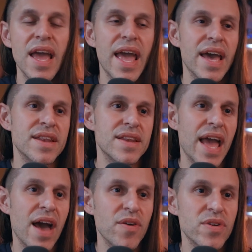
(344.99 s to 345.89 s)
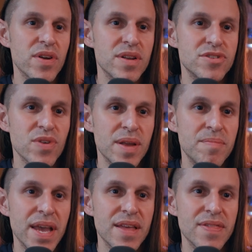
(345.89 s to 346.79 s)
and how you're going to try
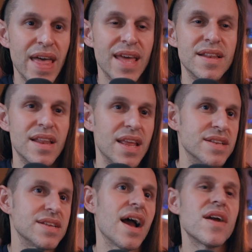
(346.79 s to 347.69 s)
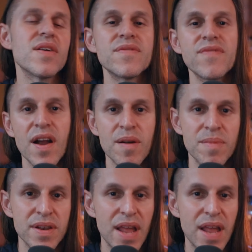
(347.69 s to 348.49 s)
and make that entire environment,